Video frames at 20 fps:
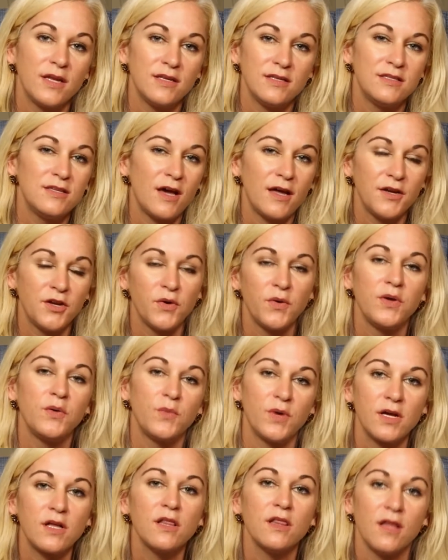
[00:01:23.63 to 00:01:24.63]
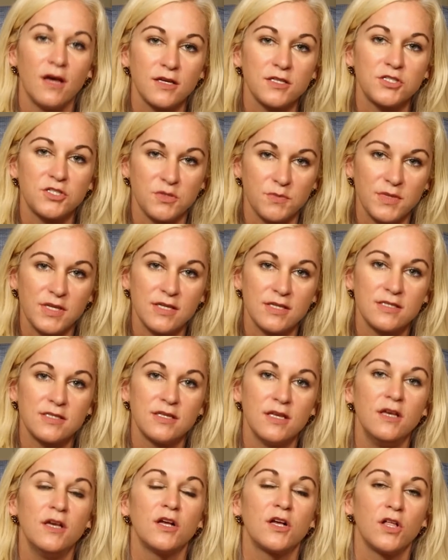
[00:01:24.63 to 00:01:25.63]
not knowing what colostrum is.
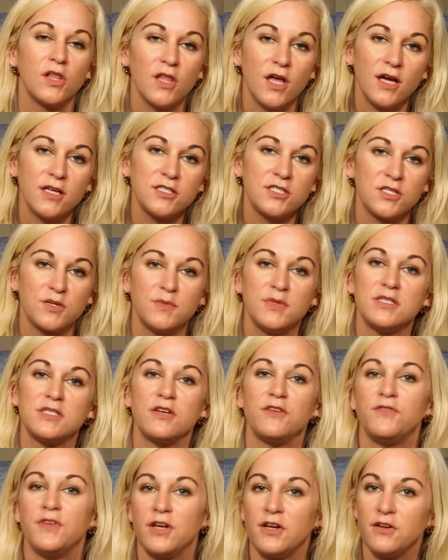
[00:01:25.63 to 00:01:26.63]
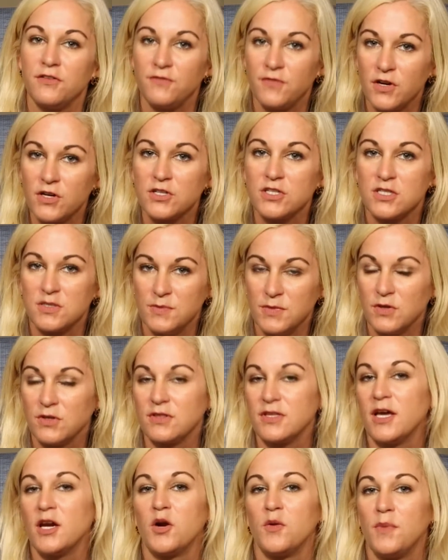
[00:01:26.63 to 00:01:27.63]
Colostrum is our very first milk
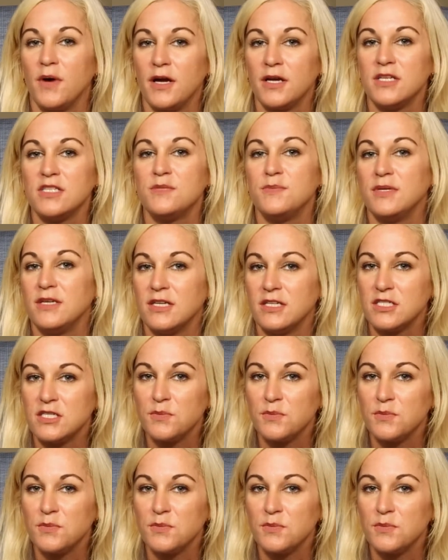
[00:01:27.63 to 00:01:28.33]
that our bodies begin